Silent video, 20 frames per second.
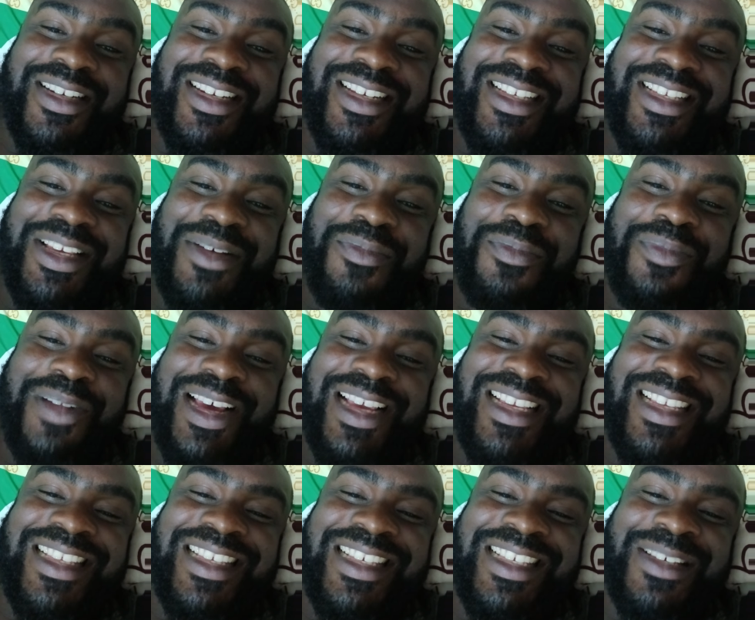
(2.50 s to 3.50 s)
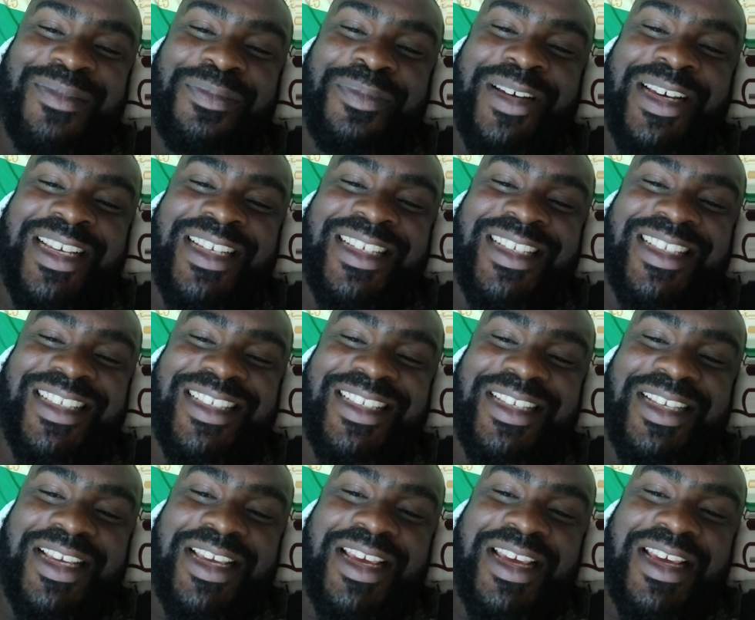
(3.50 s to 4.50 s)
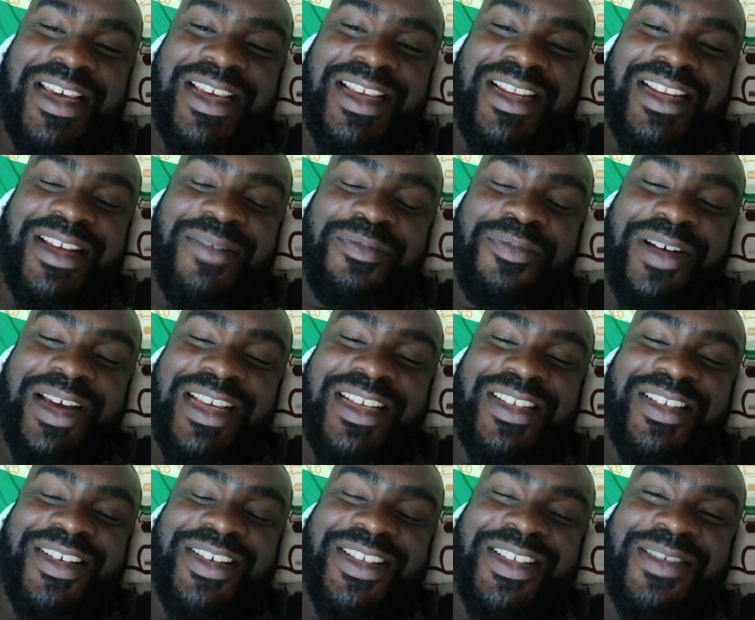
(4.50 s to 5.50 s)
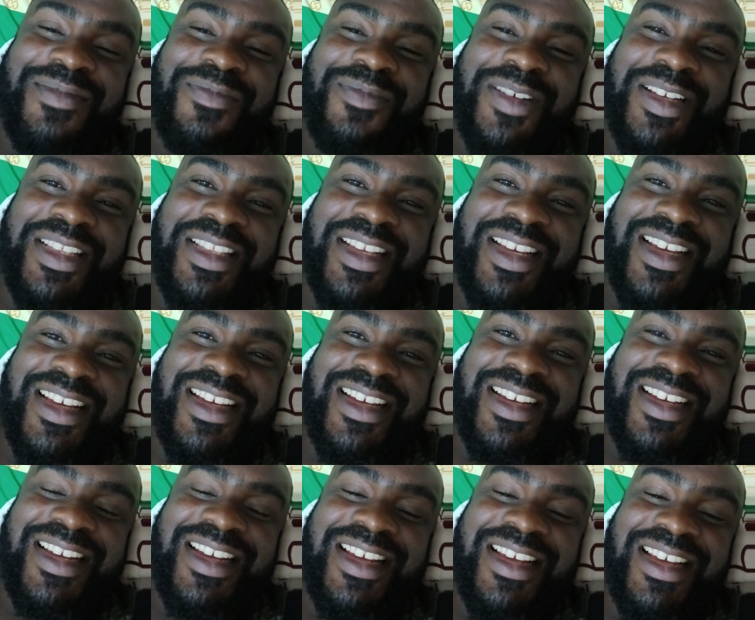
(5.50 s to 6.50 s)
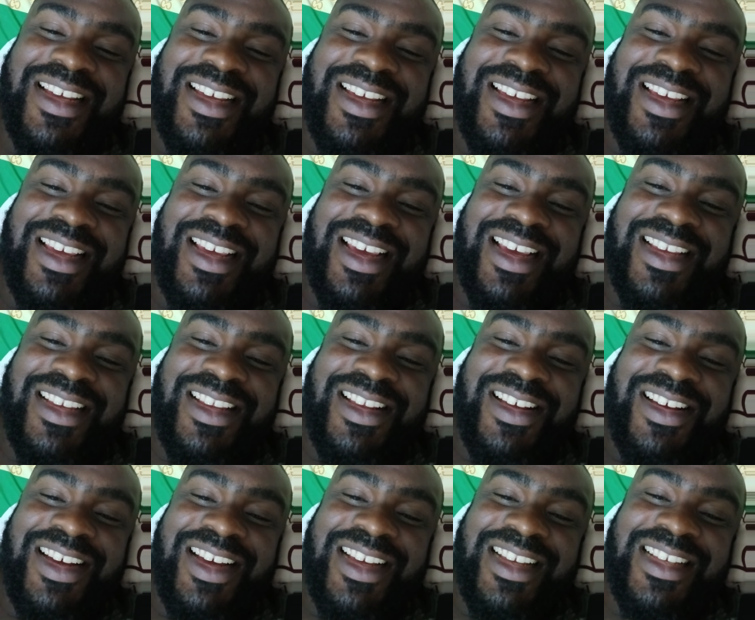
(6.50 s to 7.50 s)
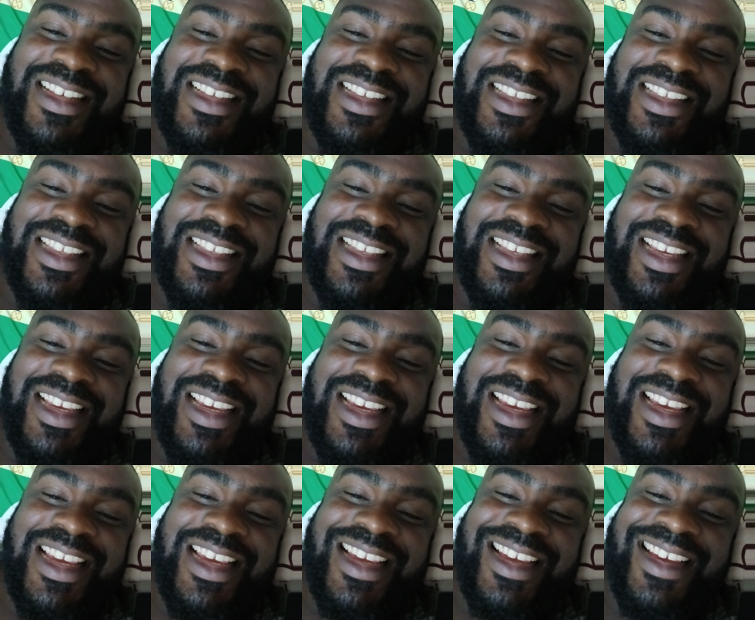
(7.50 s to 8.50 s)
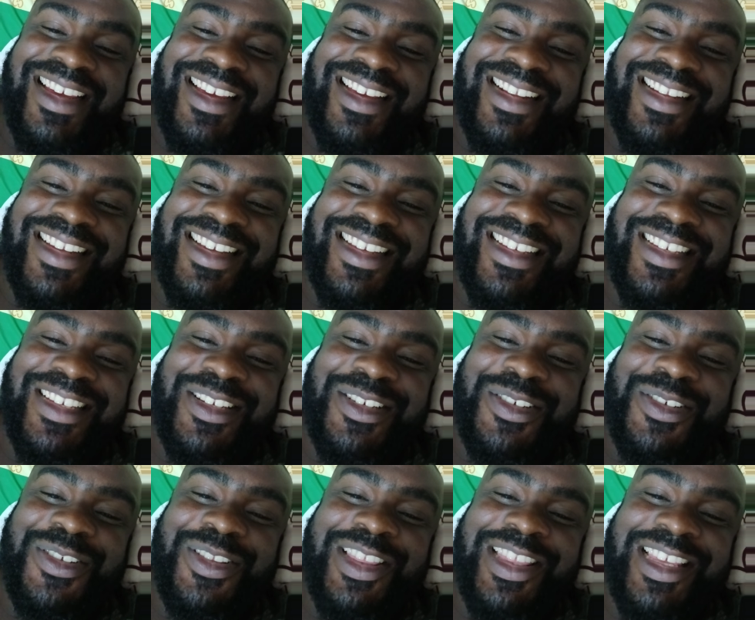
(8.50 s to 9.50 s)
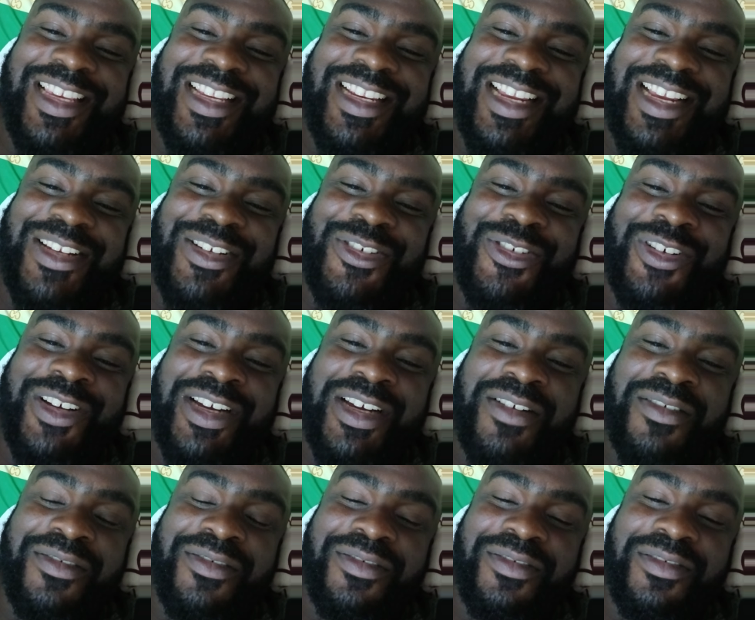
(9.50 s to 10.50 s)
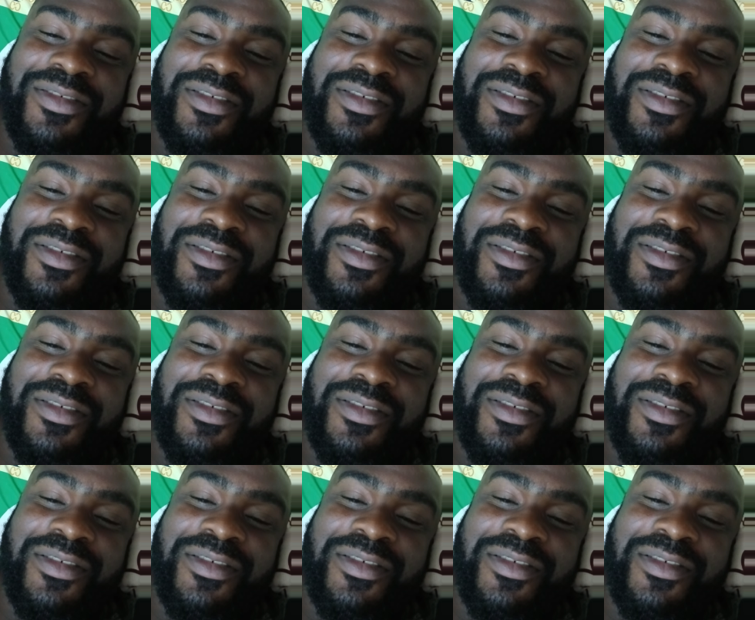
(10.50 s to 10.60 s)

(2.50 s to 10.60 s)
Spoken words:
They say past is past. The past doesn't matter. As long as there's a new thing that you have.